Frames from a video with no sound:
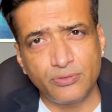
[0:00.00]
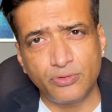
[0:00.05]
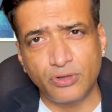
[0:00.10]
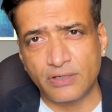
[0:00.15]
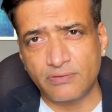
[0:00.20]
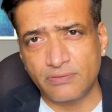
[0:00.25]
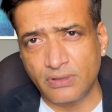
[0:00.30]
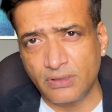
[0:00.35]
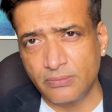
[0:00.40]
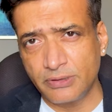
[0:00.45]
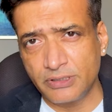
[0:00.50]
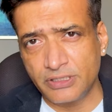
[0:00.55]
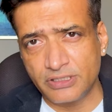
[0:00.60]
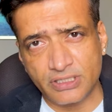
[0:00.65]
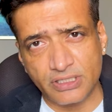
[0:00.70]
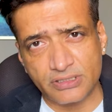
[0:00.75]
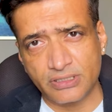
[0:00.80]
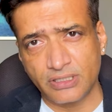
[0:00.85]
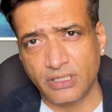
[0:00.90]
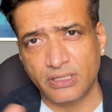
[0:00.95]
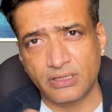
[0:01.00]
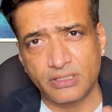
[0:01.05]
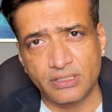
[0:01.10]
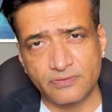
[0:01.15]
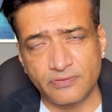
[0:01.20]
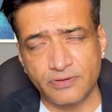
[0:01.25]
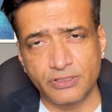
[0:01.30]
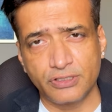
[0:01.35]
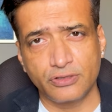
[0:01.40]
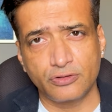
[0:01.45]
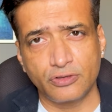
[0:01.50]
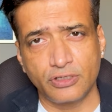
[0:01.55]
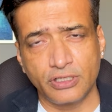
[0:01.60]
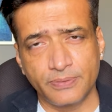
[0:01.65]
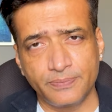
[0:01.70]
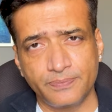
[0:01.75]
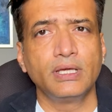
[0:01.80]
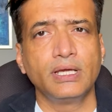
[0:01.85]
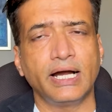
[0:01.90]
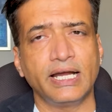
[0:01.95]
what we'll be discussing in this video today.
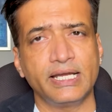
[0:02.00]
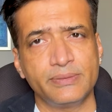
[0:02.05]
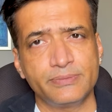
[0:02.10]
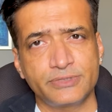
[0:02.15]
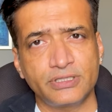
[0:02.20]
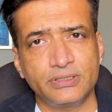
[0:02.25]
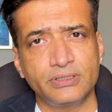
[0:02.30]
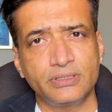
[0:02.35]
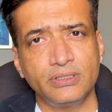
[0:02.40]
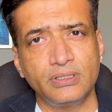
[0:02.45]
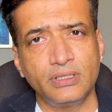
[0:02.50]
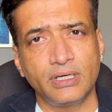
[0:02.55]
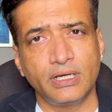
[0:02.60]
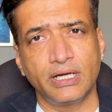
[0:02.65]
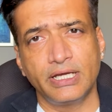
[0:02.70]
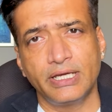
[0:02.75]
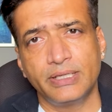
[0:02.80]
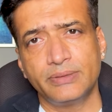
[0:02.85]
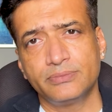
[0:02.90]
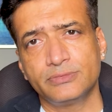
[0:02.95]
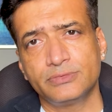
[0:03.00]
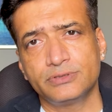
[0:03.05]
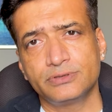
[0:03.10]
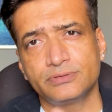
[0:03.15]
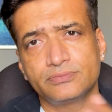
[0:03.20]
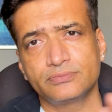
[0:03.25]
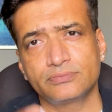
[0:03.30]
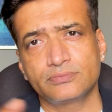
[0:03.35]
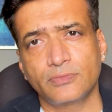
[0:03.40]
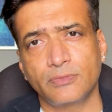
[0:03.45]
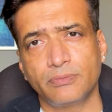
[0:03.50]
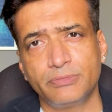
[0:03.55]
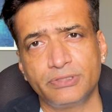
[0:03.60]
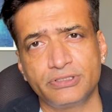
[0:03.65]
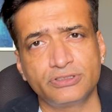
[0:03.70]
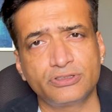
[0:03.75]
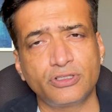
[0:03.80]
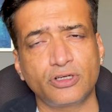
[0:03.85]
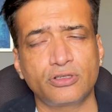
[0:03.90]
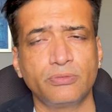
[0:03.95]
I am Chandan. I am a
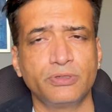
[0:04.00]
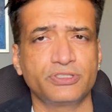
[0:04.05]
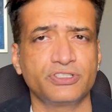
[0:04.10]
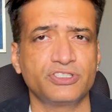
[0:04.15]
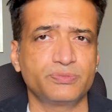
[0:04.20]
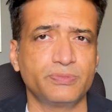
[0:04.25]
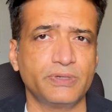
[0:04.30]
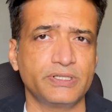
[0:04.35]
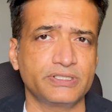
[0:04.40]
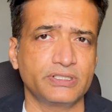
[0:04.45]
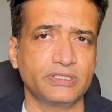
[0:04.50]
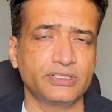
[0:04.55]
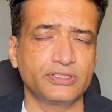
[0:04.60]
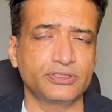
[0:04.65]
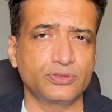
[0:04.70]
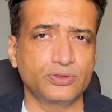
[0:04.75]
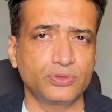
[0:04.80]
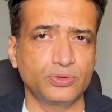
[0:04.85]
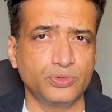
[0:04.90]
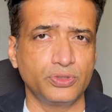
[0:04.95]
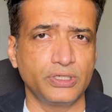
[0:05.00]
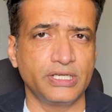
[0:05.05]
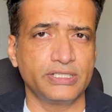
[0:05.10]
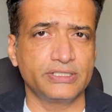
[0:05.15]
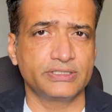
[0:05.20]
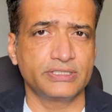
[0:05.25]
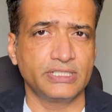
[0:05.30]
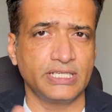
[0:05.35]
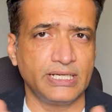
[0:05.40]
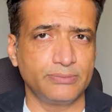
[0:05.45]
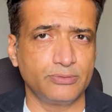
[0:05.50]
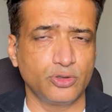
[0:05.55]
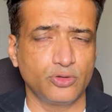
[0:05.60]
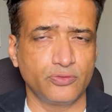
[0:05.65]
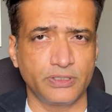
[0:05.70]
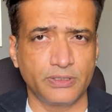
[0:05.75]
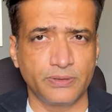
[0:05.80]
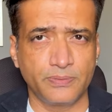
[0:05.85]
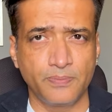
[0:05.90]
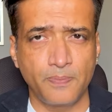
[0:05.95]
business automation specialist who has helped
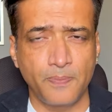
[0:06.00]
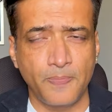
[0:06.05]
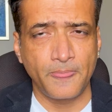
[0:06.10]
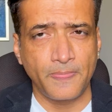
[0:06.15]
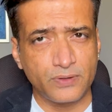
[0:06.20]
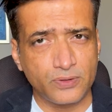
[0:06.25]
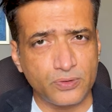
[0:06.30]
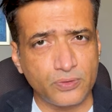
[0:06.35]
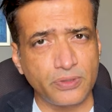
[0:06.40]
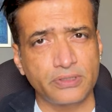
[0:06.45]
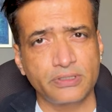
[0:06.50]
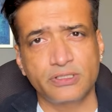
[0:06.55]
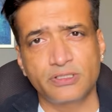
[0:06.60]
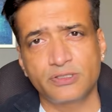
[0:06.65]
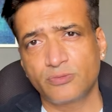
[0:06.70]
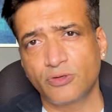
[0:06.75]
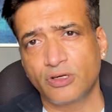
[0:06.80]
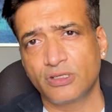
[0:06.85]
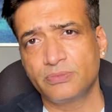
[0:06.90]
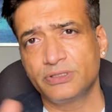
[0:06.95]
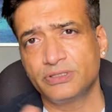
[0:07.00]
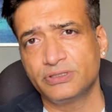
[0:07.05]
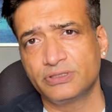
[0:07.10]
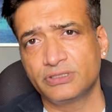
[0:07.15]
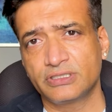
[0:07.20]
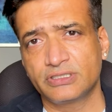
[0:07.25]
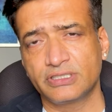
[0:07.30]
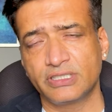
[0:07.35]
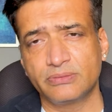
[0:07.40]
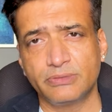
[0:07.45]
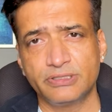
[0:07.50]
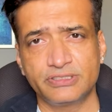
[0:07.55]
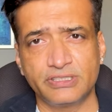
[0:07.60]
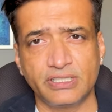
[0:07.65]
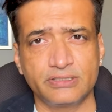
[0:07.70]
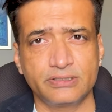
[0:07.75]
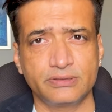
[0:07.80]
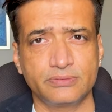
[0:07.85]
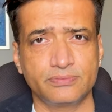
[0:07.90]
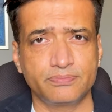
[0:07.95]
over 200 small businesses and
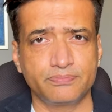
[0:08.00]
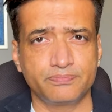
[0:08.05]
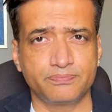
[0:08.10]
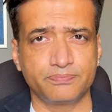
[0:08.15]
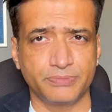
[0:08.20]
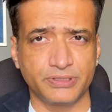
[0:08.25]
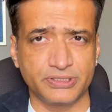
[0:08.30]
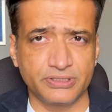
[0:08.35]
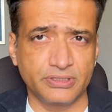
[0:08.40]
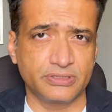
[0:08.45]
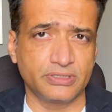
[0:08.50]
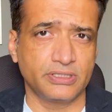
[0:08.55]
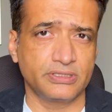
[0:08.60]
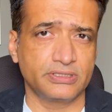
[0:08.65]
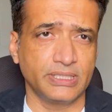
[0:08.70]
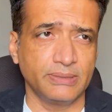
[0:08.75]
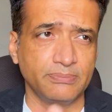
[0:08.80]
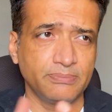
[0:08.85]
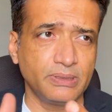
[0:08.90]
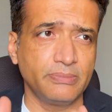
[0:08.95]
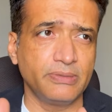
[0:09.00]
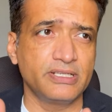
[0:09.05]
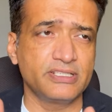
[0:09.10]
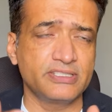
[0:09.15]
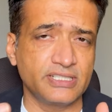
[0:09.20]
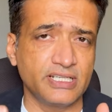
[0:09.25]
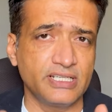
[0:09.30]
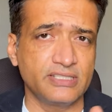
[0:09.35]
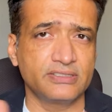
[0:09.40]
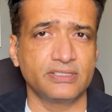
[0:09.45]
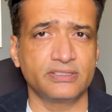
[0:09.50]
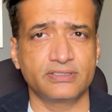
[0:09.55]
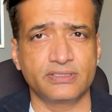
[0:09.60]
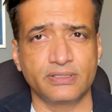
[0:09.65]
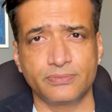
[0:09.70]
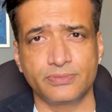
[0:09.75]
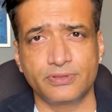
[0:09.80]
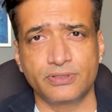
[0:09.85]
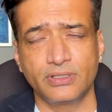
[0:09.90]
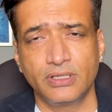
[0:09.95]
mid-sized businesses implement sales
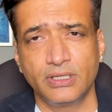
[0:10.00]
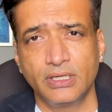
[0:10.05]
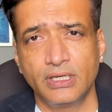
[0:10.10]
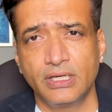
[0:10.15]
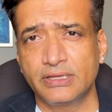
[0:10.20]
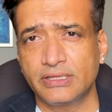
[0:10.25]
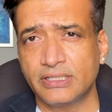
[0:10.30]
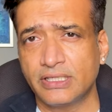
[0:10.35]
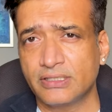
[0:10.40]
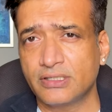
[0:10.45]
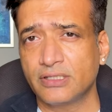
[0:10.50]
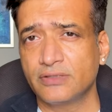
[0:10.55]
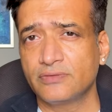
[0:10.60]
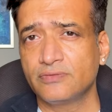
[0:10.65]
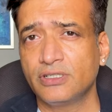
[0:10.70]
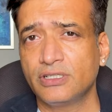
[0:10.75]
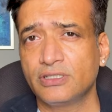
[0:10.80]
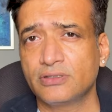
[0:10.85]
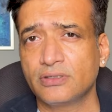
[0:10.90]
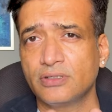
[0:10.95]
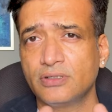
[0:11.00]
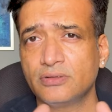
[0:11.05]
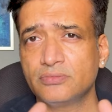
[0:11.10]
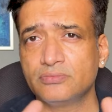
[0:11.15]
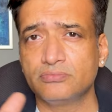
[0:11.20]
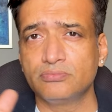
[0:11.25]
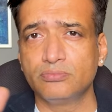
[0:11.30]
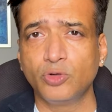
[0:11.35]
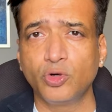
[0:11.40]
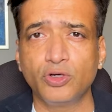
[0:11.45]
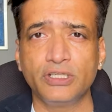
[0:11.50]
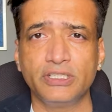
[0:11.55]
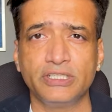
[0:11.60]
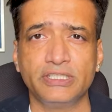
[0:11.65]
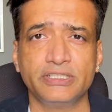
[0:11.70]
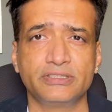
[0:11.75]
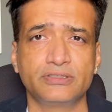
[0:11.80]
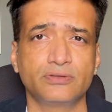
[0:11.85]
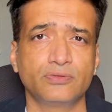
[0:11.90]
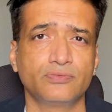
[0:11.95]
systems that convert more
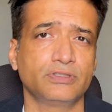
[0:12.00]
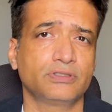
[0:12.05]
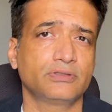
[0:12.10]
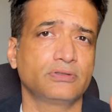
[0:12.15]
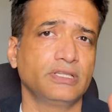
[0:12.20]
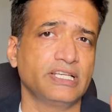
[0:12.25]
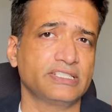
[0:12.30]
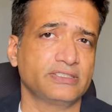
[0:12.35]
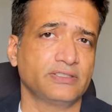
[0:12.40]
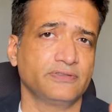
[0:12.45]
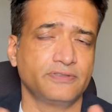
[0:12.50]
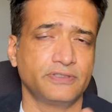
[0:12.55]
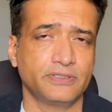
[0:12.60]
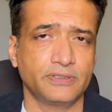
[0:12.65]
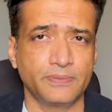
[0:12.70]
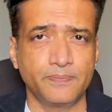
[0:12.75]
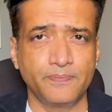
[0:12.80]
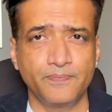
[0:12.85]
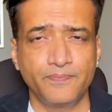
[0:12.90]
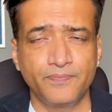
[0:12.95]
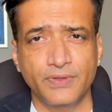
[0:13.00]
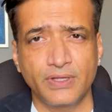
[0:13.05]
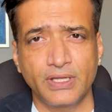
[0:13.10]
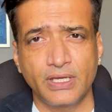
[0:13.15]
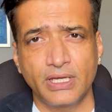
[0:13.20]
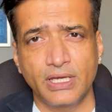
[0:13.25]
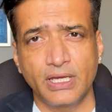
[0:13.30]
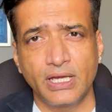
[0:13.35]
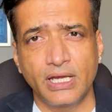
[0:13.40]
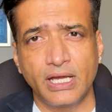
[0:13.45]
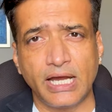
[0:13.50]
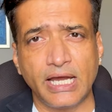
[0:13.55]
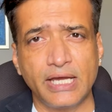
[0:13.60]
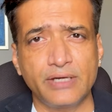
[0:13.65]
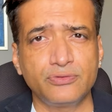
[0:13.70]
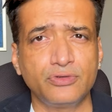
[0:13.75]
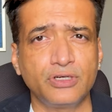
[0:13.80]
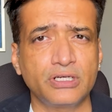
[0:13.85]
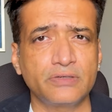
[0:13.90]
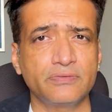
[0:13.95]
leads with less effort. I
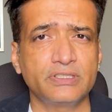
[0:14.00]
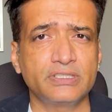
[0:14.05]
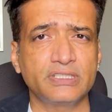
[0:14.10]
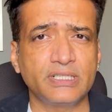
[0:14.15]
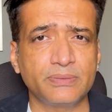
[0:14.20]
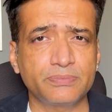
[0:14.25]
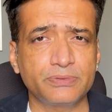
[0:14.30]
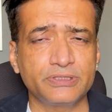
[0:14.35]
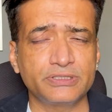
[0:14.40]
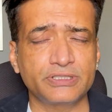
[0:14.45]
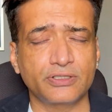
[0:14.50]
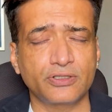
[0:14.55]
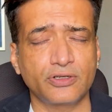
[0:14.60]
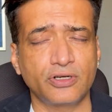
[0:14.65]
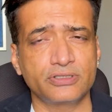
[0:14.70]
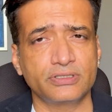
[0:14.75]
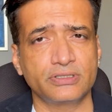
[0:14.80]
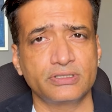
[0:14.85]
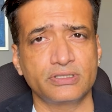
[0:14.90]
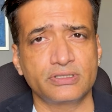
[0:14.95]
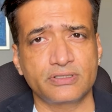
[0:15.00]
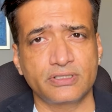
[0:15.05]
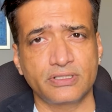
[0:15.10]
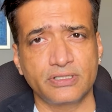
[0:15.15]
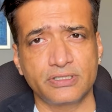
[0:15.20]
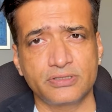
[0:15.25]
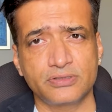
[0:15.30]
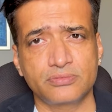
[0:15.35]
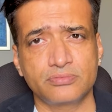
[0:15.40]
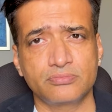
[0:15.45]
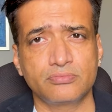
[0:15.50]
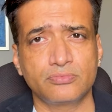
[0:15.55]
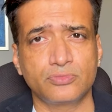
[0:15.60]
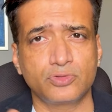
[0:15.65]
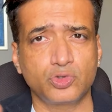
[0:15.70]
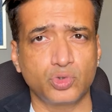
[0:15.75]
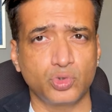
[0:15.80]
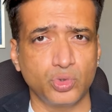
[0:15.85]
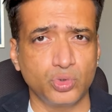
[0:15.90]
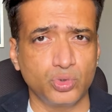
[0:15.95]
work with companies across industries
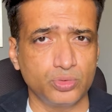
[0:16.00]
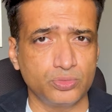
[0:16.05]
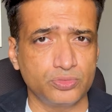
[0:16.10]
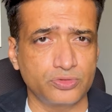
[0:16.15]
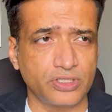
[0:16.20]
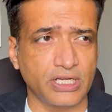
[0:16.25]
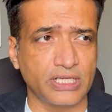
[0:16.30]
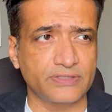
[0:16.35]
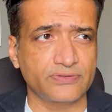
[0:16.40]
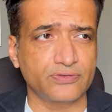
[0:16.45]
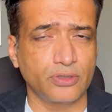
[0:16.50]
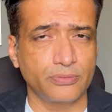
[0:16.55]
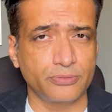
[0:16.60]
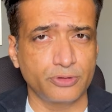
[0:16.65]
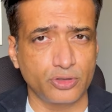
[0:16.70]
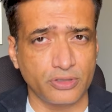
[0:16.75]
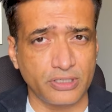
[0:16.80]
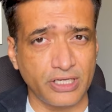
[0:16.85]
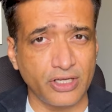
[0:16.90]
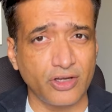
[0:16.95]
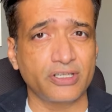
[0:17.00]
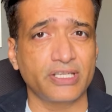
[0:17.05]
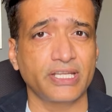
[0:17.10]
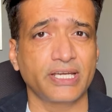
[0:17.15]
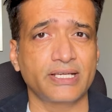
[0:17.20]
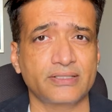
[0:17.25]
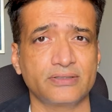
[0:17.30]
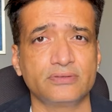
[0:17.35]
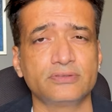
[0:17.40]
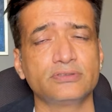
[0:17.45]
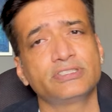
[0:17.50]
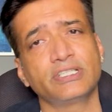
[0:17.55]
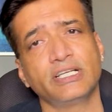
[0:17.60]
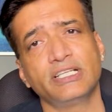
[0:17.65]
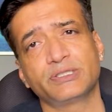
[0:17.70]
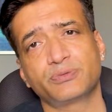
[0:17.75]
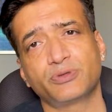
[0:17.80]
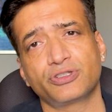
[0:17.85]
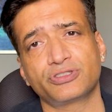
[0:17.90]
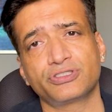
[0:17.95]
to transform chaotic
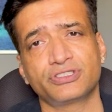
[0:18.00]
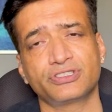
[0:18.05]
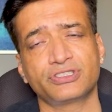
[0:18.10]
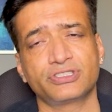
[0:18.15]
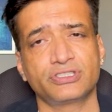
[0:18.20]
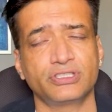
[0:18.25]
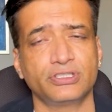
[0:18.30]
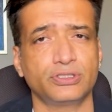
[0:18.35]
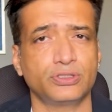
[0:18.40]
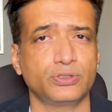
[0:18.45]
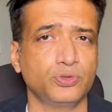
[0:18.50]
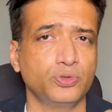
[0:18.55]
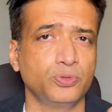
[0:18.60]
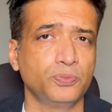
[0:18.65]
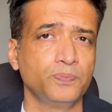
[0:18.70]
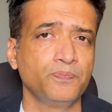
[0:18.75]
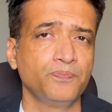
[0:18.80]
sales processes into